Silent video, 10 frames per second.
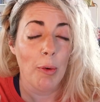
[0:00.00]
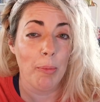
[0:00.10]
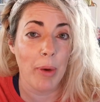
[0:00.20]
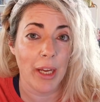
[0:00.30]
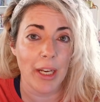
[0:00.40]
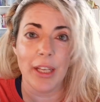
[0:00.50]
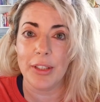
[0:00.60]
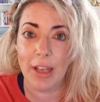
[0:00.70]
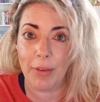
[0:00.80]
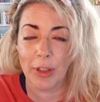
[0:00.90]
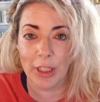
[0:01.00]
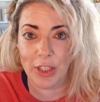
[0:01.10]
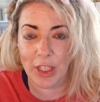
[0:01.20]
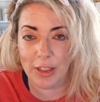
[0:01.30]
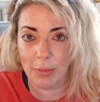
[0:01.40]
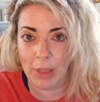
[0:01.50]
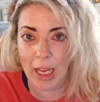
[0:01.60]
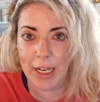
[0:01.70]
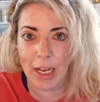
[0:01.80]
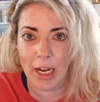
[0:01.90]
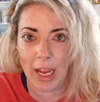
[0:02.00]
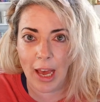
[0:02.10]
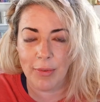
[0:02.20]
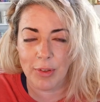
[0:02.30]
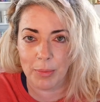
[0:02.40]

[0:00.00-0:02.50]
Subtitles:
but it definitely shed some light, and I have some